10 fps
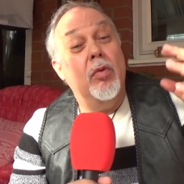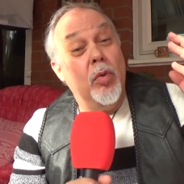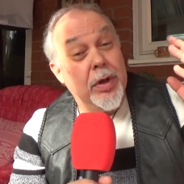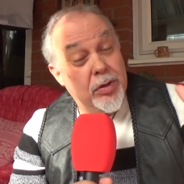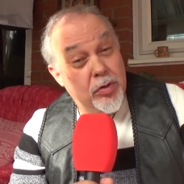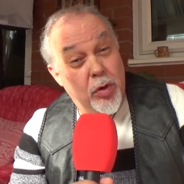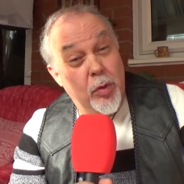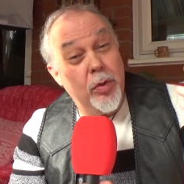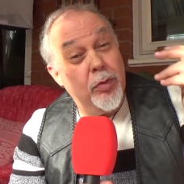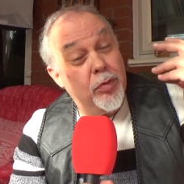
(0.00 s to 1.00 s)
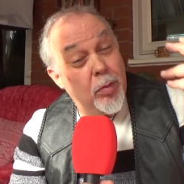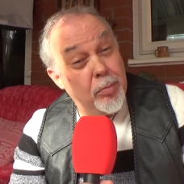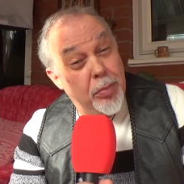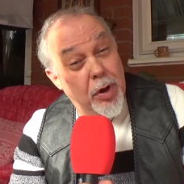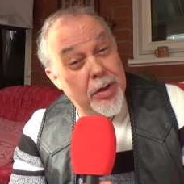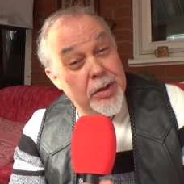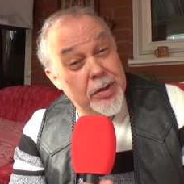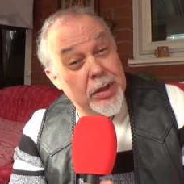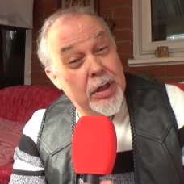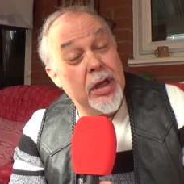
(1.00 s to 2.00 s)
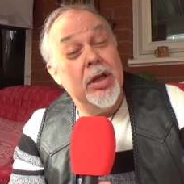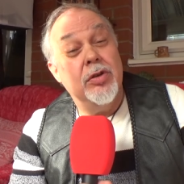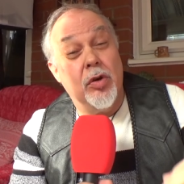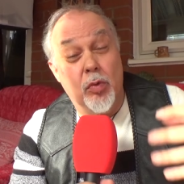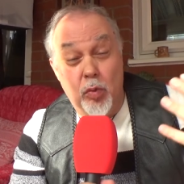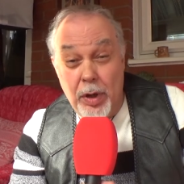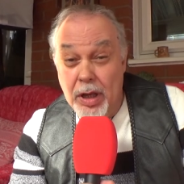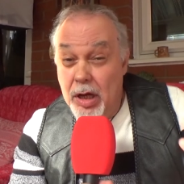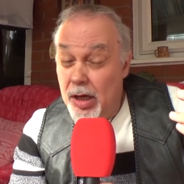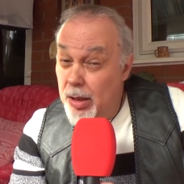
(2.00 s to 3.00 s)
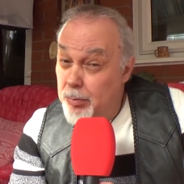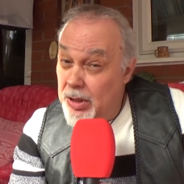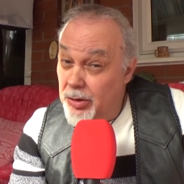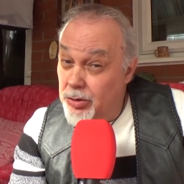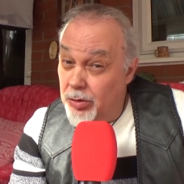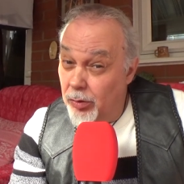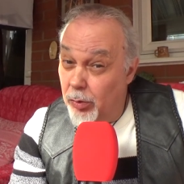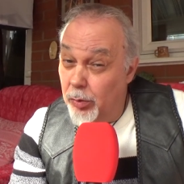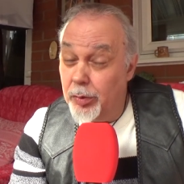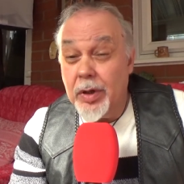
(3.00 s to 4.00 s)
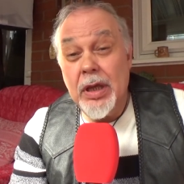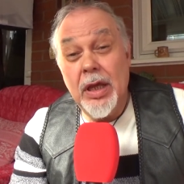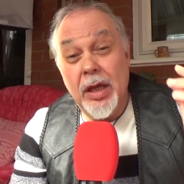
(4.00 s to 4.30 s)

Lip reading: returned from Brittany to reclaim his throne